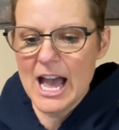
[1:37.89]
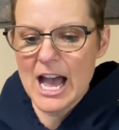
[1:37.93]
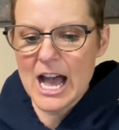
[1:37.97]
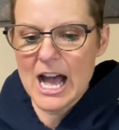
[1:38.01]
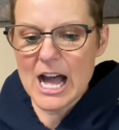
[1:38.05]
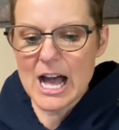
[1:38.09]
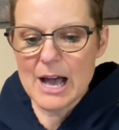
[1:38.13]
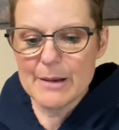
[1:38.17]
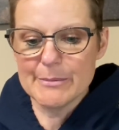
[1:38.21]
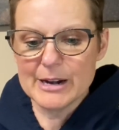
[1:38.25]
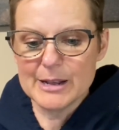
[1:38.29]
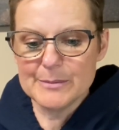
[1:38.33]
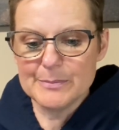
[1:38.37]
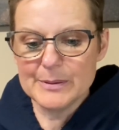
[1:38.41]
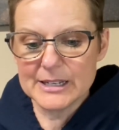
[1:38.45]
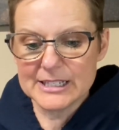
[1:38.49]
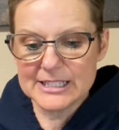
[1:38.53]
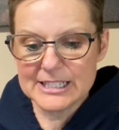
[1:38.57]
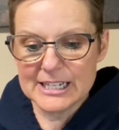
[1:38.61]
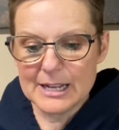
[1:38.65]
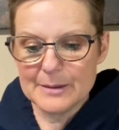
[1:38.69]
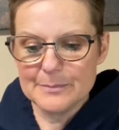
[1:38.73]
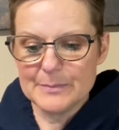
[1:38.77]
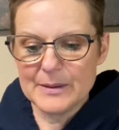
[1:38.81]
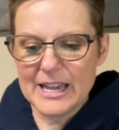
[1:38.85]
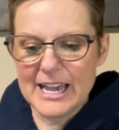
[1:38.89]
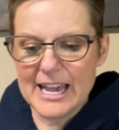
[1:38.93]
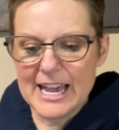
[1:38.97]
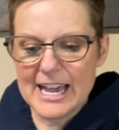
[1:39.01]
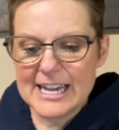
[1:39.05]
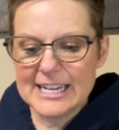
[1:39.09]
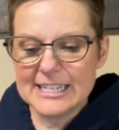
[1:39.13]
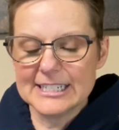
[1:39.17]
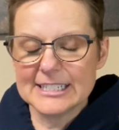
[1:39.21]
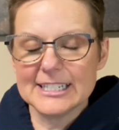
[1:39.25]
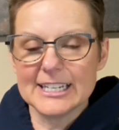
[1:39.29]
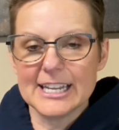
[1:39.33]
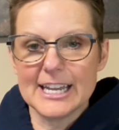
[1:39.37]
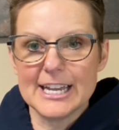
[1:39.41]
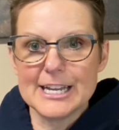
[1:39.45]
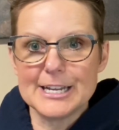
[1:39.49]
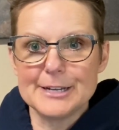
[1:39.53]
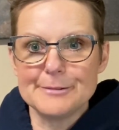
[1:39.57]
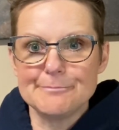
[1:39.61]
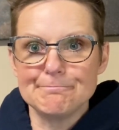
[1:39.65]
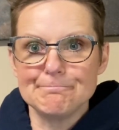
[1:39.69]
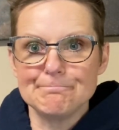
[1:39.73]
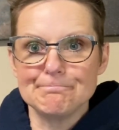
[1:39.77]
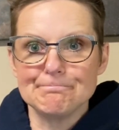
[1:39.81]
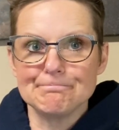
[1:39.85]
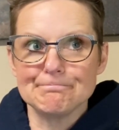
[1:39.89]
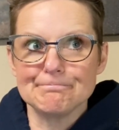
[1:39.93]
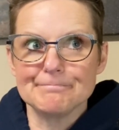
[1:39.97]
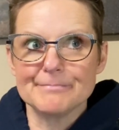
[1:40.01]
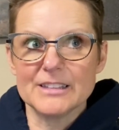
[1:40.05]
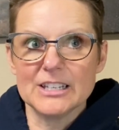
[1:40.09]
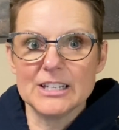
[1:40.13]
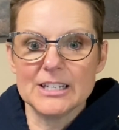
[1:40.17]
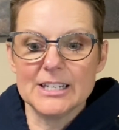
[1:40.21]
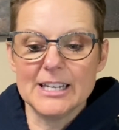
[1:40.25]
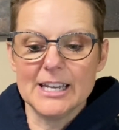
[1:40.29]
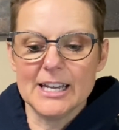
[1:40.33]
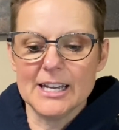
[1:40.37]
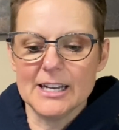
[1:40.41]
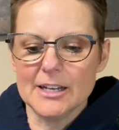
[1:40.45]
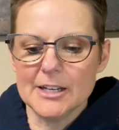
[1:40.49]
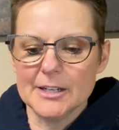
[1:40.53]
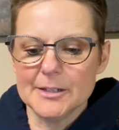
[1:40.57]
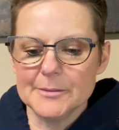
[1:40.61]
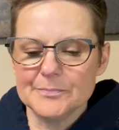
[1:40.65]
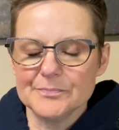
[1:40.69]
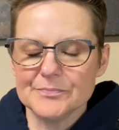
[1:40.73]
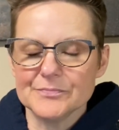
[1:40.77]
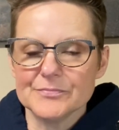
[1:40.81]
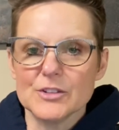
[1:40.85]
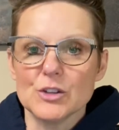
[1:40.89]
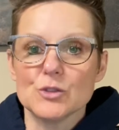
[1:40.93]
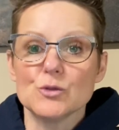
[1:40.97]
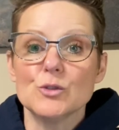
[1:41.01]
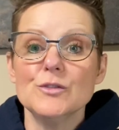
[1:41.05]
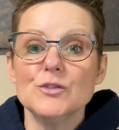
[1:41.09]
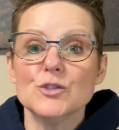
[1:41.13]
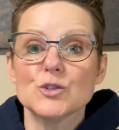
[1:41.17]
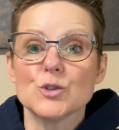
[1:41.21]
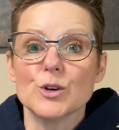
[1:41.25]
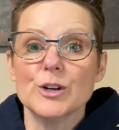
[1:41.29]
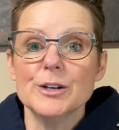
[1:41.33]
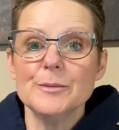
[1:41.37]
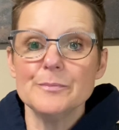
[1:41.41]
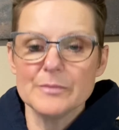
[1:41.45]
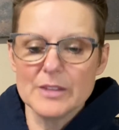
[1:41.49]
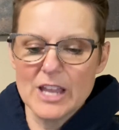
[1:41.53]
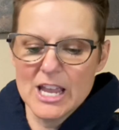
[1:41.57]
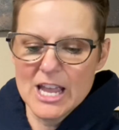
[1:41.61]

but I picked it up at the thrift store